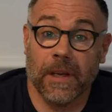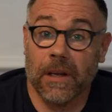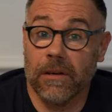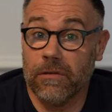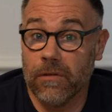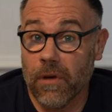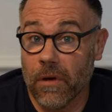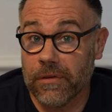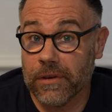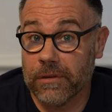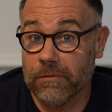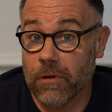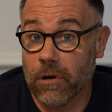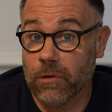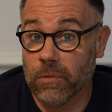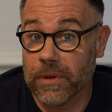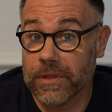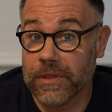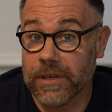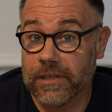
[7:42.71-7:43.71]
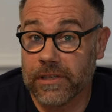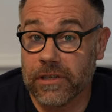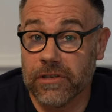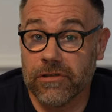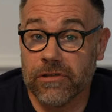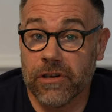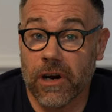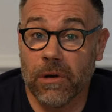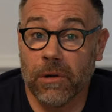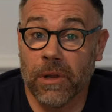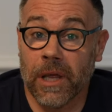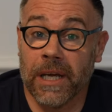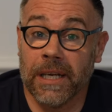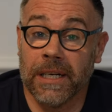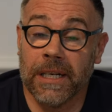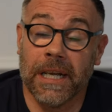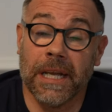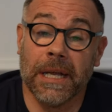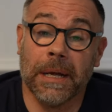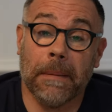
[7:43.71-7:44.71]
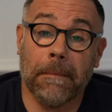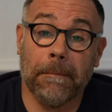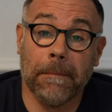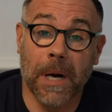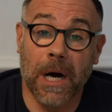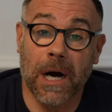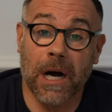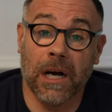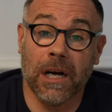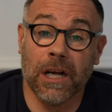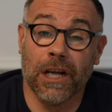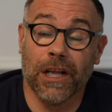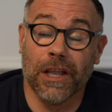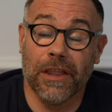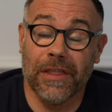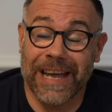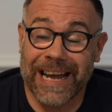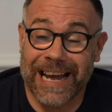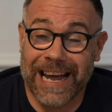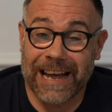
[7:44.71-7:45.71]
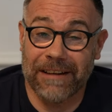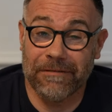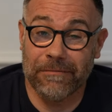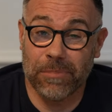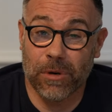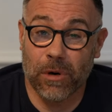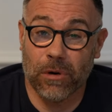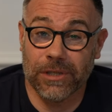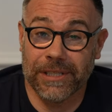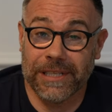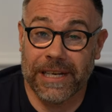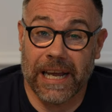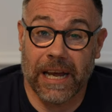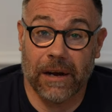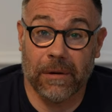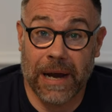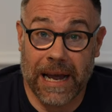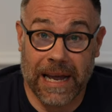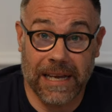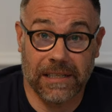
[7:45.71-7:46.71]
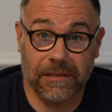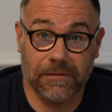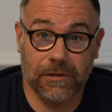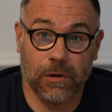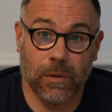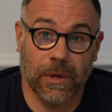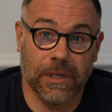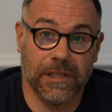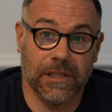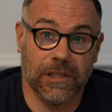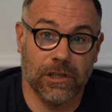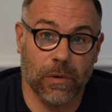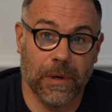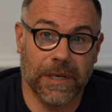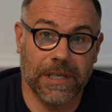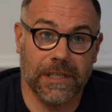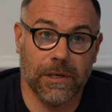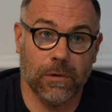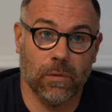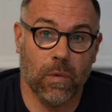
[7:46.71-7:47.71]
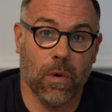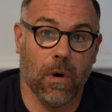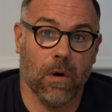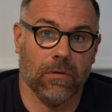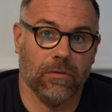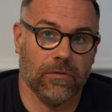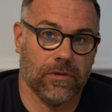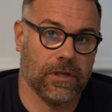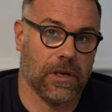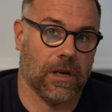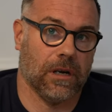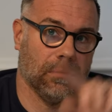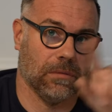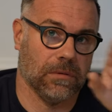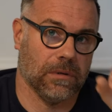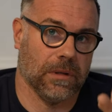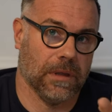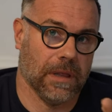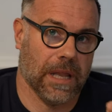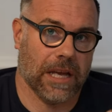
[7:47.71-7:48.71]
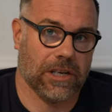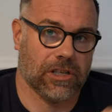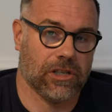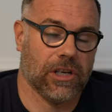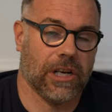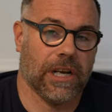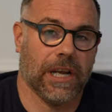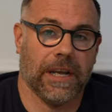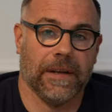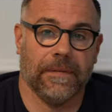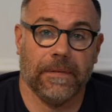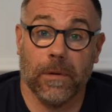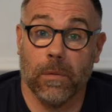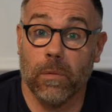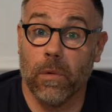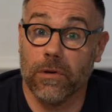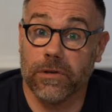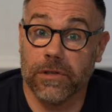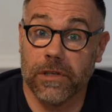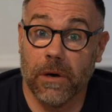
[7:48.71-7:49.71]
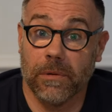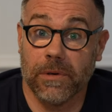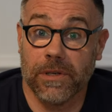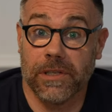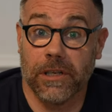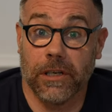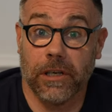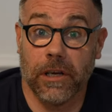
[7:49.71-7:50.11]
Nothing wrong with this controller, but they have brought out, as of 2021, so last year, what's known as the